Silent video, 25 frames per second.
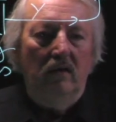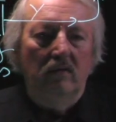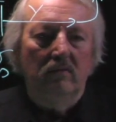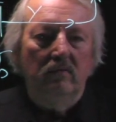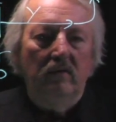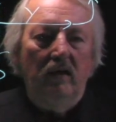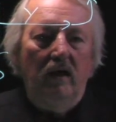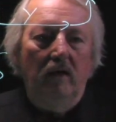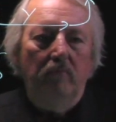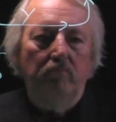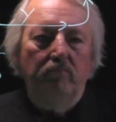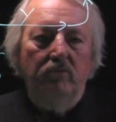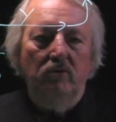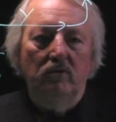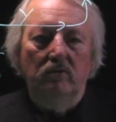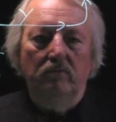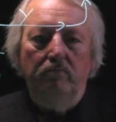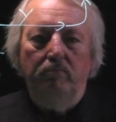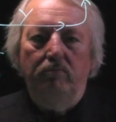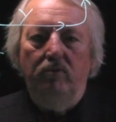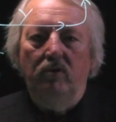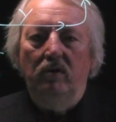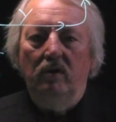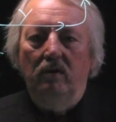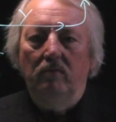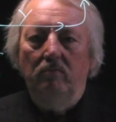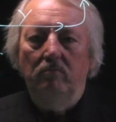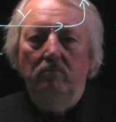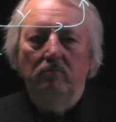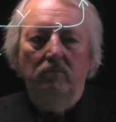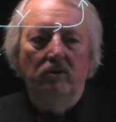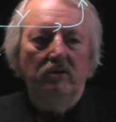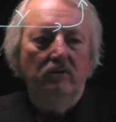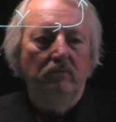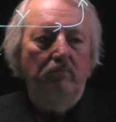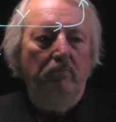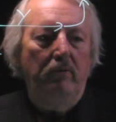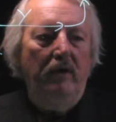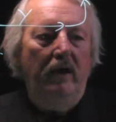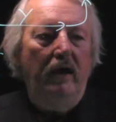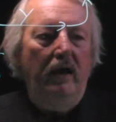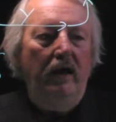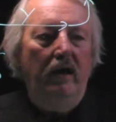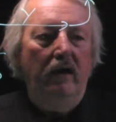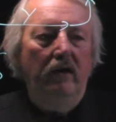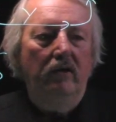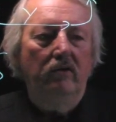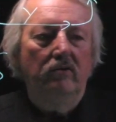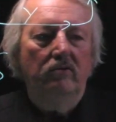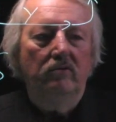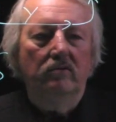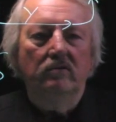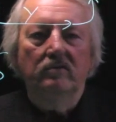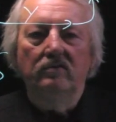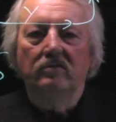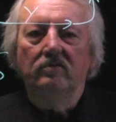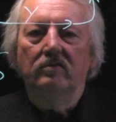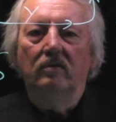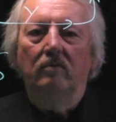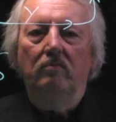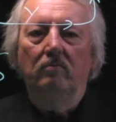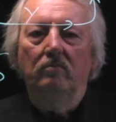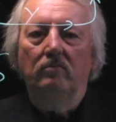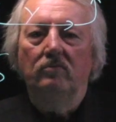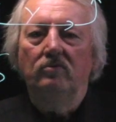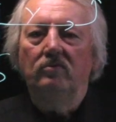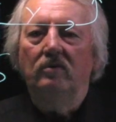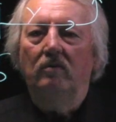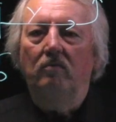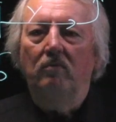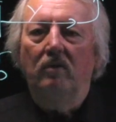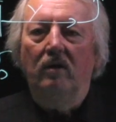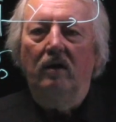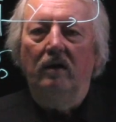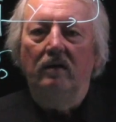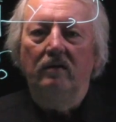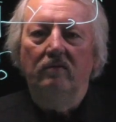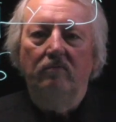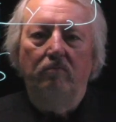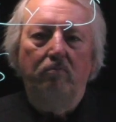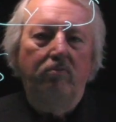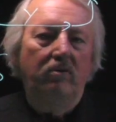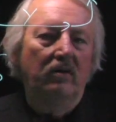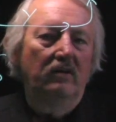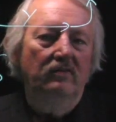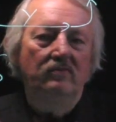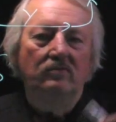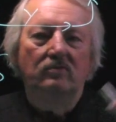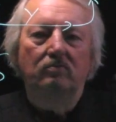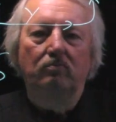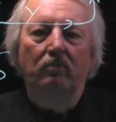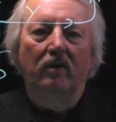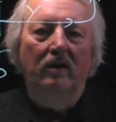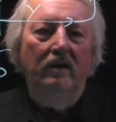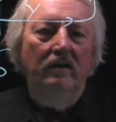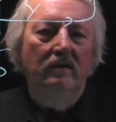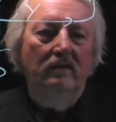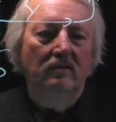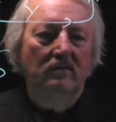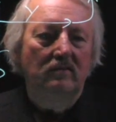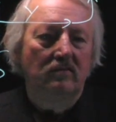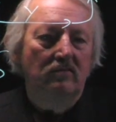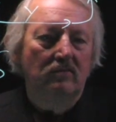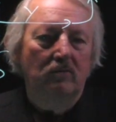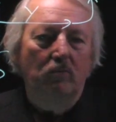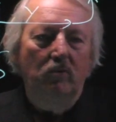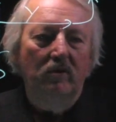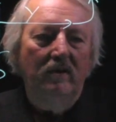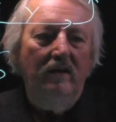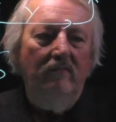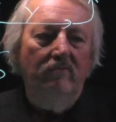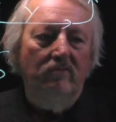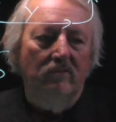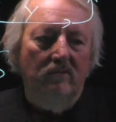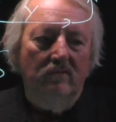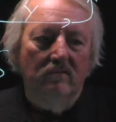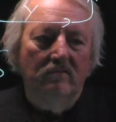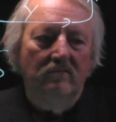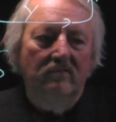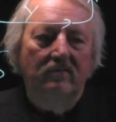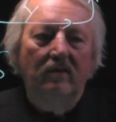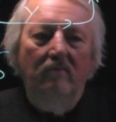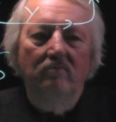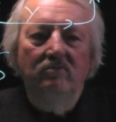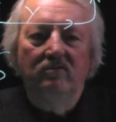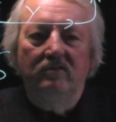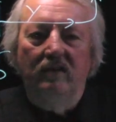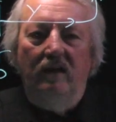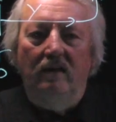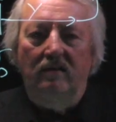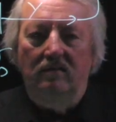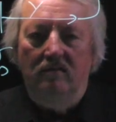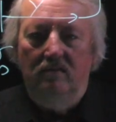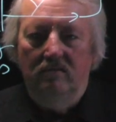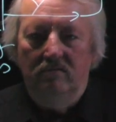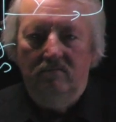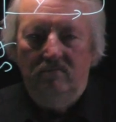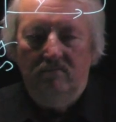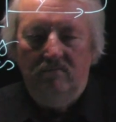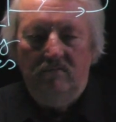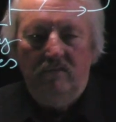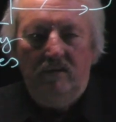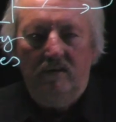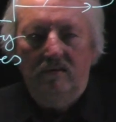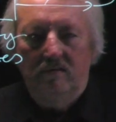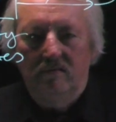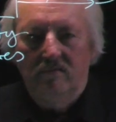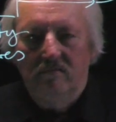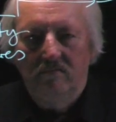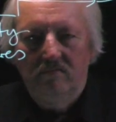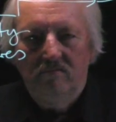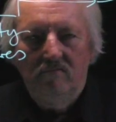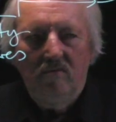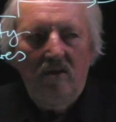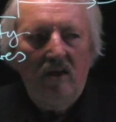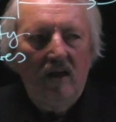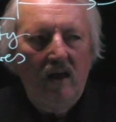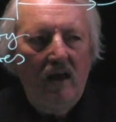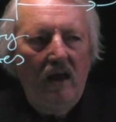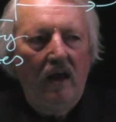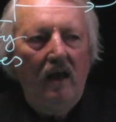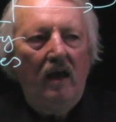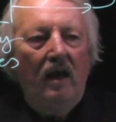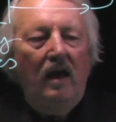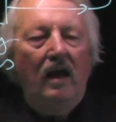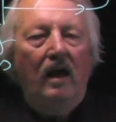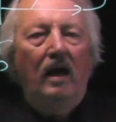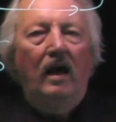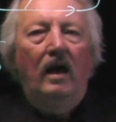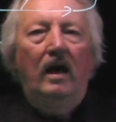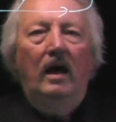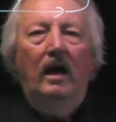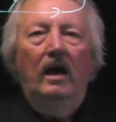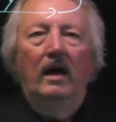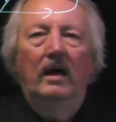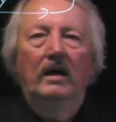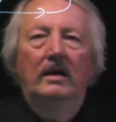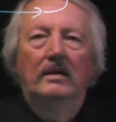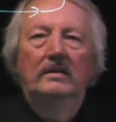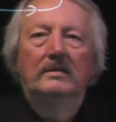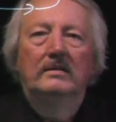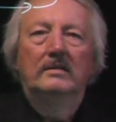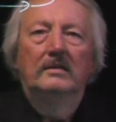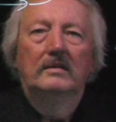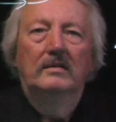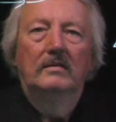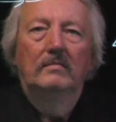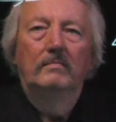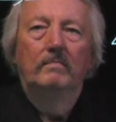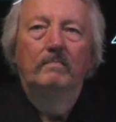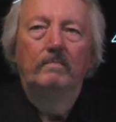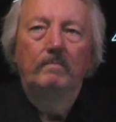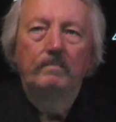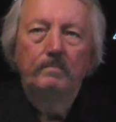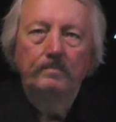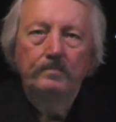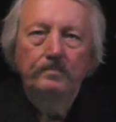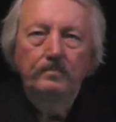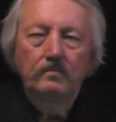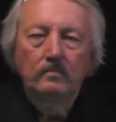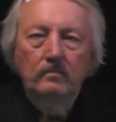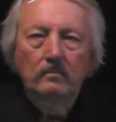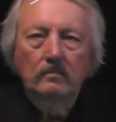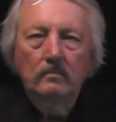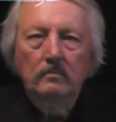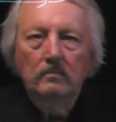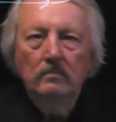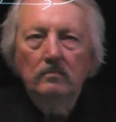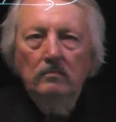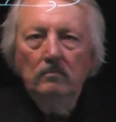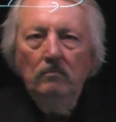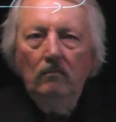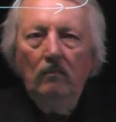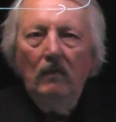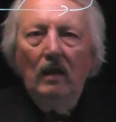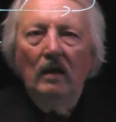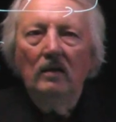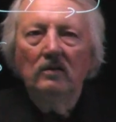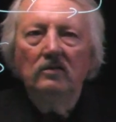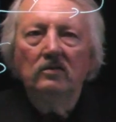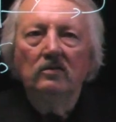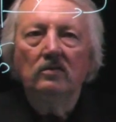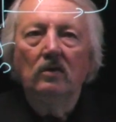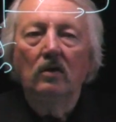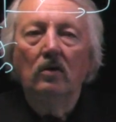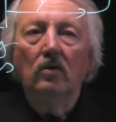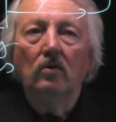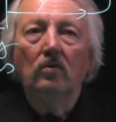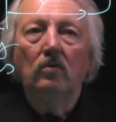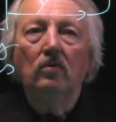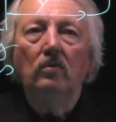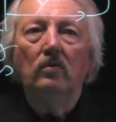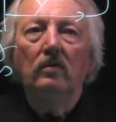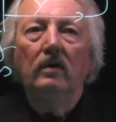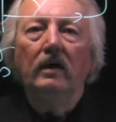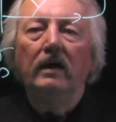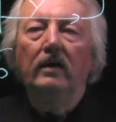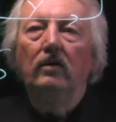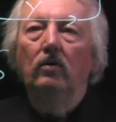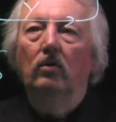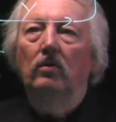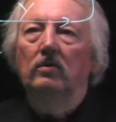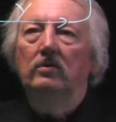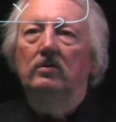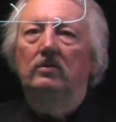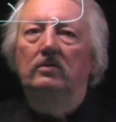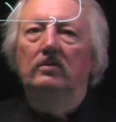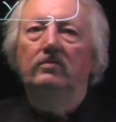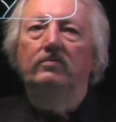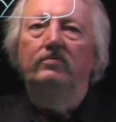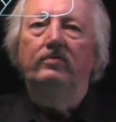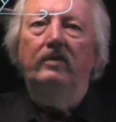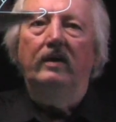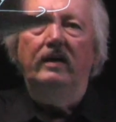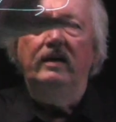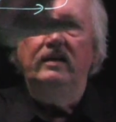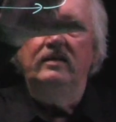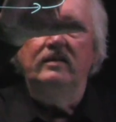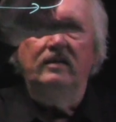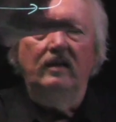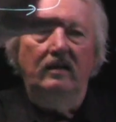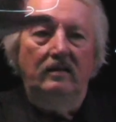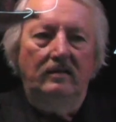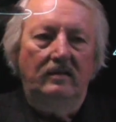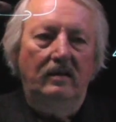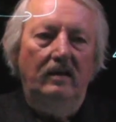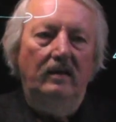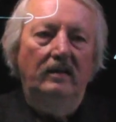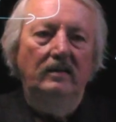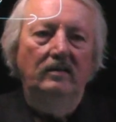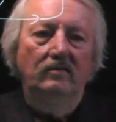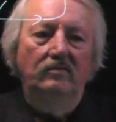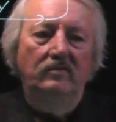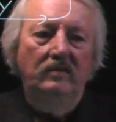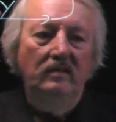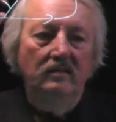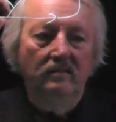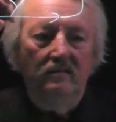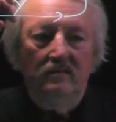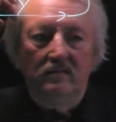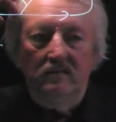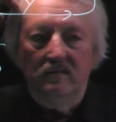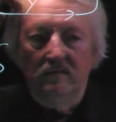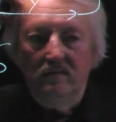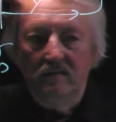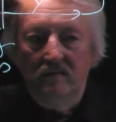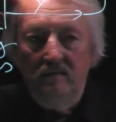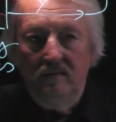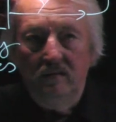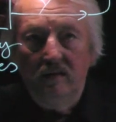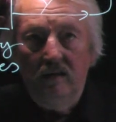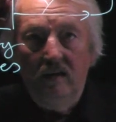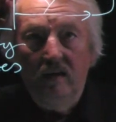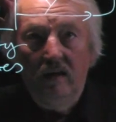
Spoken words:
apple, plum, and pear, or some kind of plus, minus, or whatever, some set, right? And so in order to find that kind of distance,